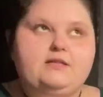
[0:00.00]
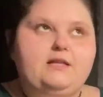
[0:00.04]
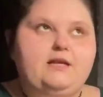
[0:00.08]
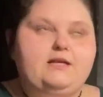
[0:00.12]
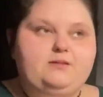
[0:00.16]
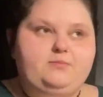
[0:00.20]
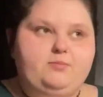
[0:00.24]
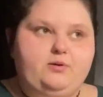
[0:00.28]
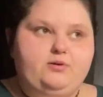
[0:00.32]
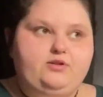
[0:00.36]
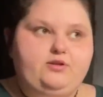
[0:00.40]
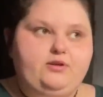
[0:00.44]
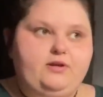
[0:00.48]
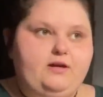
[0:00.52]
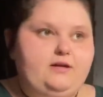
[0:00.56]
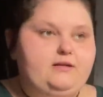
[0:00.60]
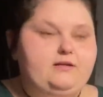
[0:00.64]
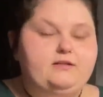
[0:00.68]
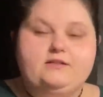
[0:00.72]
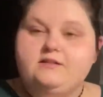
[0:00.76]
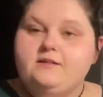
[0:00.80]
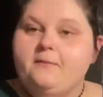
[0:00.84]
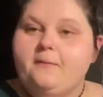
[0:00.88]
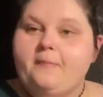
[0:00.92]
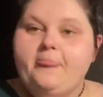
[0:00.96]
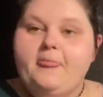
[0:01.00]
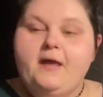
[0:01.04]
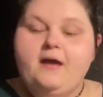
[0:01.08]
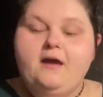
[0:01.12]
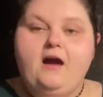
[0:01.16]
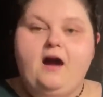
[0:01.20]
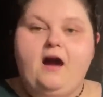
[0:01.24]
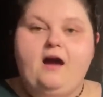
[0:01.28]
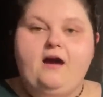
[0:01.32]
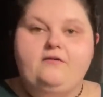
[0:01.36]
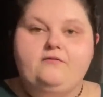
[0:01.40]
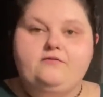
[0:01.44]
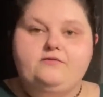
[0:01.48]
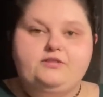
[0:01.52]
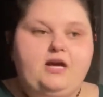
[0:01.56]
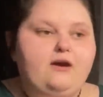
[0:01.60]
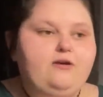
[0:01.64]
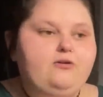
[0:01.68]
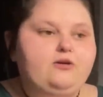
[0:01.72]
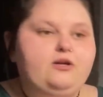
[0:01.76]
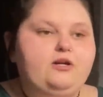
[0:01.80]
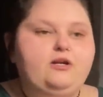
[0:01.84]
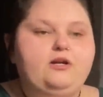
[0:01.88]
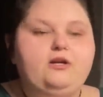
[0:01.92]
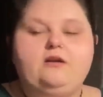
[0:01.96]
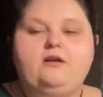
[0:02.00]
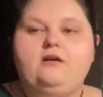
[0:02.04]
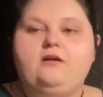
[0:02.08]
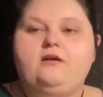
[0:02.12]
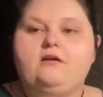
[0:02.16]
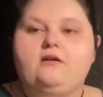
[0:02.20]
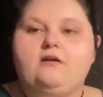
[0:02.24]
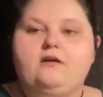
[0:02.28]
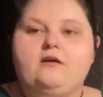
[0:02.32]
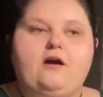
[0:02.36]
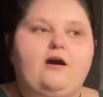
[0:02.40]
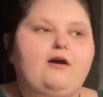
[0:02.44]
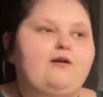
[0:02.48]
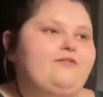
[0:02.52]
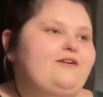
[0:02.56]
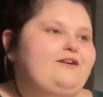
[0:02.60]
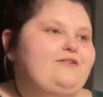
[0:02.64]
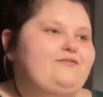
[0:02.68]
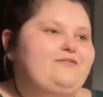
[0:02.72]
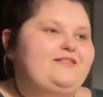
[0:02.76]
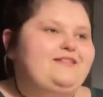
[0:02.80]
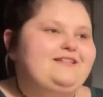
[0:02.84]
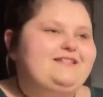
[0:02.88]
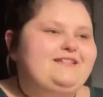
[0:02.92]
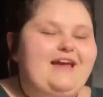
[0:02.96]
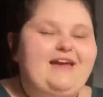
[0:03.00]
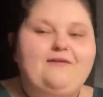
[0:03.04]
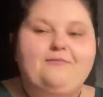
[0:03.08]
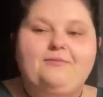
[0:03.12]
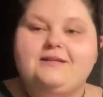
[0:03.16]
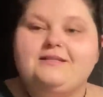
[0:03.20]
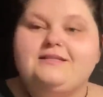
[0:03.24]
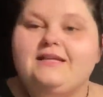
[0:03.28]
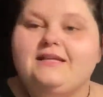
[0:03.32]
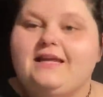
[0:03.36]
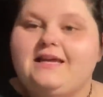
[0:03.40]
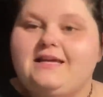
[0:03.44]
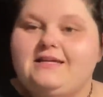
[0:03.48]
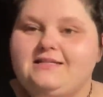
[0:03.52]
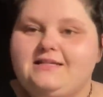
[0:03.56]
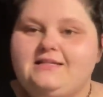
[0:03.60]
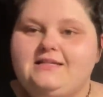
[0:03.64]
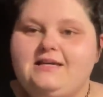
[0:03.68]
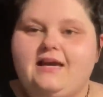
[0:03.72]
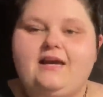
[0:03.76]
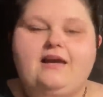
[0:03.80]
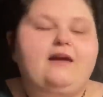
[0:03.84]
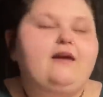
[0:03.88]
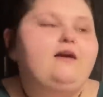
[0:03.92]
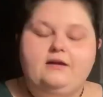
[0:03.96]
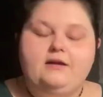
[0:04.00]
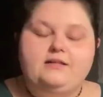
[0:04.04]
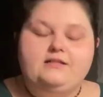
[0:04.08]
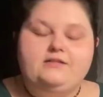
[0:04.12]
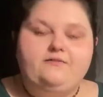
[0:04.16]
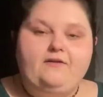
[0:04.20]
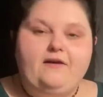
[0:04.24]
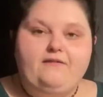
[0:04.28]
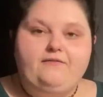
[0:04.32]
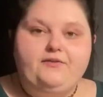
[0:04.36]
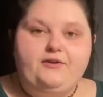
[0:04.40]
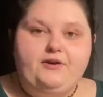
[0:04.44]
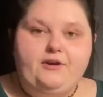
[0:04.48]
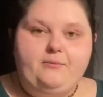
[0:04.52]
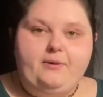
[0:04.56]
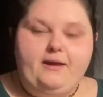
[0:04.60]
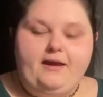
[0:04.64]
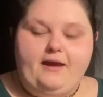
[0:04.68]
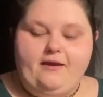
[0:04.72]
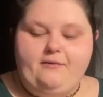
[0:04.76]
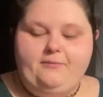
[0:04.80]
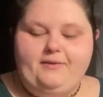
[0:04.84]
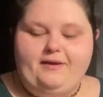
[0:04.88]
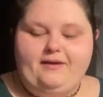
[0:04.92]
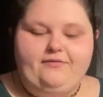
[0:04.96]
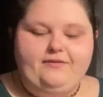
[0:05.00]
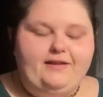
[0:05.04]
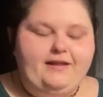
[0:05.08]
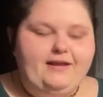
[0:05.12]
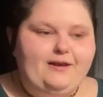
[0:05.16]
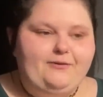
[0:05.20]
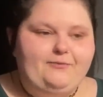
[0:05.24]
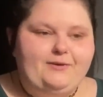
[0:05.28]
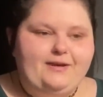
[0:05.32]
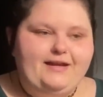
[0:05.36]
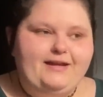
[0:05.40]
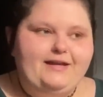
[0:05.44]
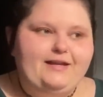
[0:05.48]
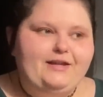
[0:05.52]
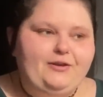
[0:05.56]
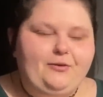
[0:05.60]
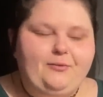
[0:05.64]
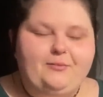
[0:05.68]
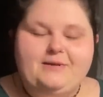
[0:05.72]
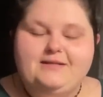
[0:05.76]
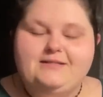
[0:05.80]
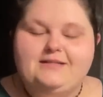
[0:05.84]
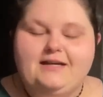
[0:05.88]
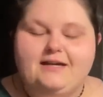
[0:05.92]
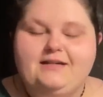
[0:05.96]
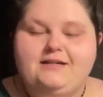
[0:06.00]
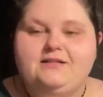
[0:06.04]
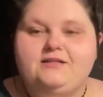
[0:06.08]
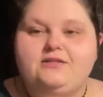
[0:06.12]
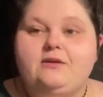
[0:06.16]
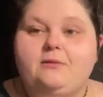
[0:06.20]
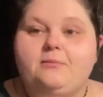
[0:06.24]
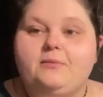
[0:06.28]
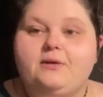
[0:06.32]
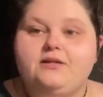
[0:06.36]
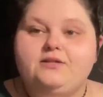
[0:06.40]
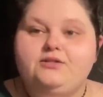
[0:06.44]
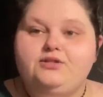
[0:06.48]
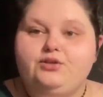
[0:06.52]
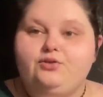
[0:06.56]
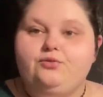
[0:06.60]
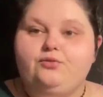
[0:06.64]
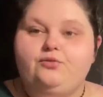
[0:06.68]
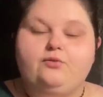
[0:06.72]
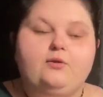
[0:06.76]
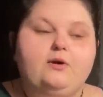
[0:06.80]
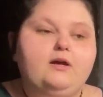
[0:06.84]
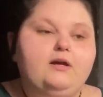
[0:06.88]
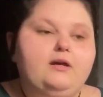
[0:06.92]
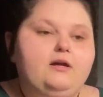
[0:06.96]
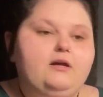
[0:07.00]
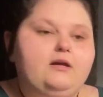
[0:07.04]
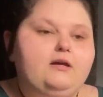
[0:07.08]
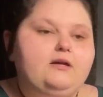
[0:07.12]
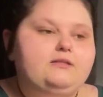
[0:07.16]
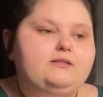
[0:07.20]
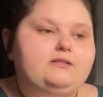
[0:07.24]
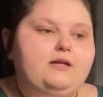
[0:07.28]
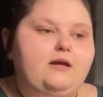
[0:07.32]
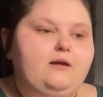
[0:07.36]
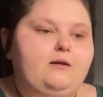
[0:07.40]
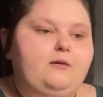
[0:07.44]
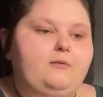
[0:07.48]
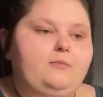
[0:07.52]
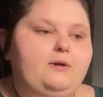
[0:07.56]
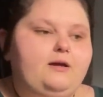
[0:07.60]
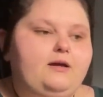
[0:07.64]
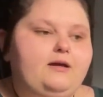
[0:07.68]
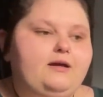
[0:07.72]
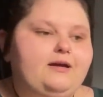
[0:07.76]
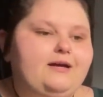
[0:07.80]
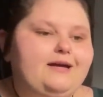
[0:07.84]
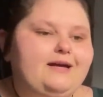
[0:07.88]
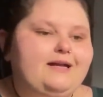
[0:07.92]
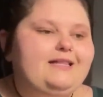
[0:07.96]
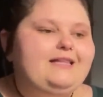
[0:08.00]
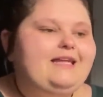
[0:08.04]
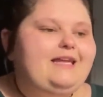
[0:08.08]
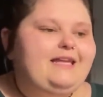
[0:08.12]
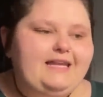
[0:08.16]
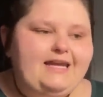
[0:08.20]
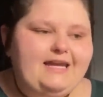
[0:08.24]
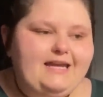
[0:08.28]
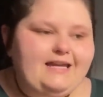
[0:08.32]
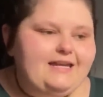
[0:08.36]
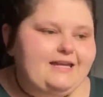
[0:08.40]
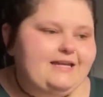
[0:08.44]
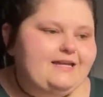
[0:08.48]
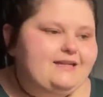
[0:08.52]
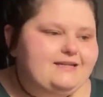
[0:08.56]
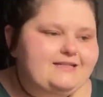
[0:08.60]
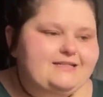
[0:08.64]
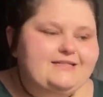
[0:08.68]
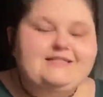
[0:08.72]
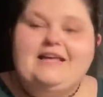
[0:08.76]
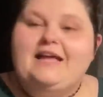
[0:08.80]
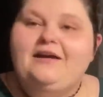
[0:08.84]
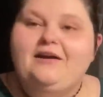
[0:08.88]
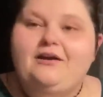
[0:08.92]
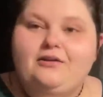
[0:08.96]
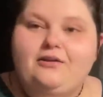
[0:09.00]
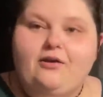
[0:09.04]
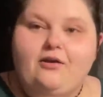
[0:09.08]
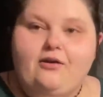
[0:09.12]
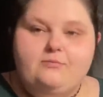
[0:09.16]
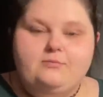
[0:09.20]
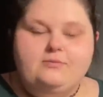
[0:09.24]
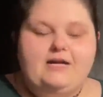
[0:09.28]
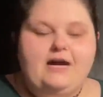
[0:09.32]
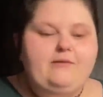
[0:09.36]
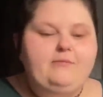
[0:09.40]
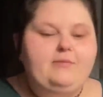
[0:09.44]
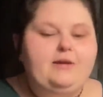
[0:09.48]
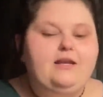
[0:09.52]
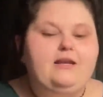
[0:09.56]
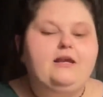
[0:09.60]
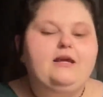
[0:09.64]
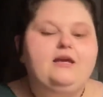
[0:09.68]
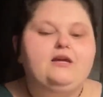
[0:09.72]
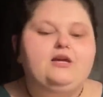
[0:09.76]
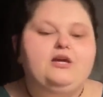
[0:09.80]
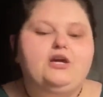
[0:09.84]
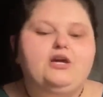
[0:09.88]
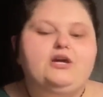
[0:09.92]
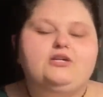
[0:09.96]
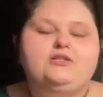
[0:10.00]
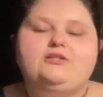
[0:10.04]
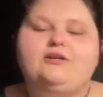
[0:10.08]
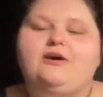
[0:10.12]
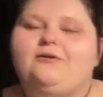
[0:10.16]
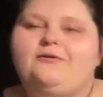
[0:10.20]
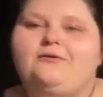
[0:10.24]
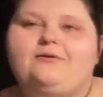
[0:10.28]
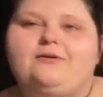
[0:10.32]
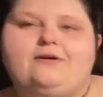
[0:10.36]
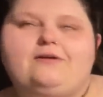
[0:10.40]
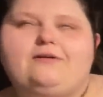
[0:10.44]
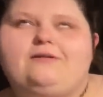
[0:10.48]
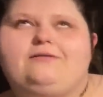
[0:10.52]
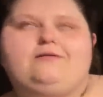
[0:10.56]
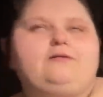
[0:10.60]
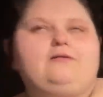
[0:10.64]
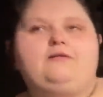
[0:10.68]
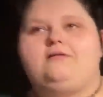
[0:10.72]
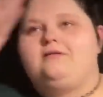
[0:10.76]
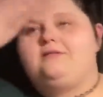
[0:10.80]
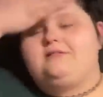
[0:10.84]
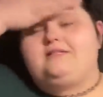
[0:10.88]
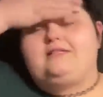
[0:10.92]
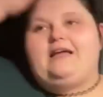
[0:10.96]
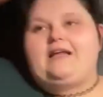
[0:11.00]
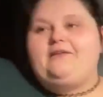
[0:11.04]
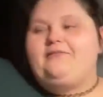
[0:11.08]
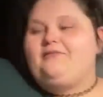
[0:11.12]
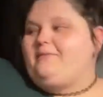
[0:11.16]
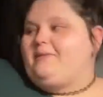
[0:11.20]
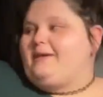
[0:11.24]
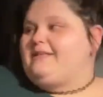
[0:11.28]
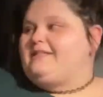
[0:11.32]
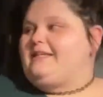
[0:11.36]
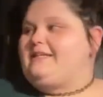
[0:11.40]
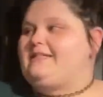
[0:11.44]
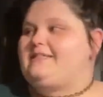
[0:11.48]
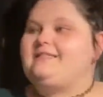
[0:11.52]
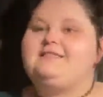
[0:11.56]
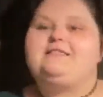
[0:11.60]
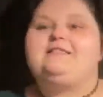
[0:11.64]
I last spoke to you guys, I've showered, gotten ready for the day, but it's a lazy day. It's five thirty p m and I feel like I want to get a little bit done, so I'm gonna do some cleaning, set alarm timing. So did that even make sense?